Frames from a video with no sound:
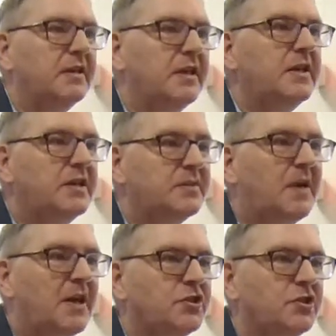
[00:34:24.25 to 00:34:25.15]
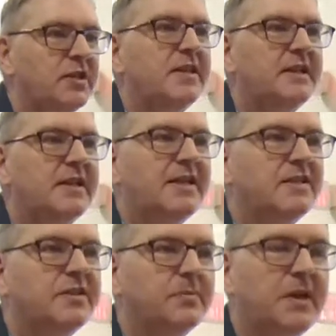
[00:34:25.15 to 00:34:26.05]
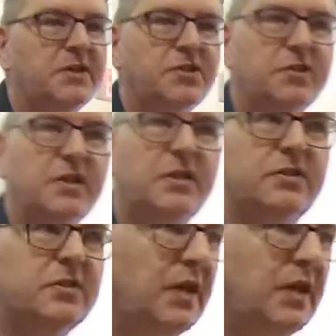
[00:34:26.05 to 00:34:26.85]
in his passion in anticipation, is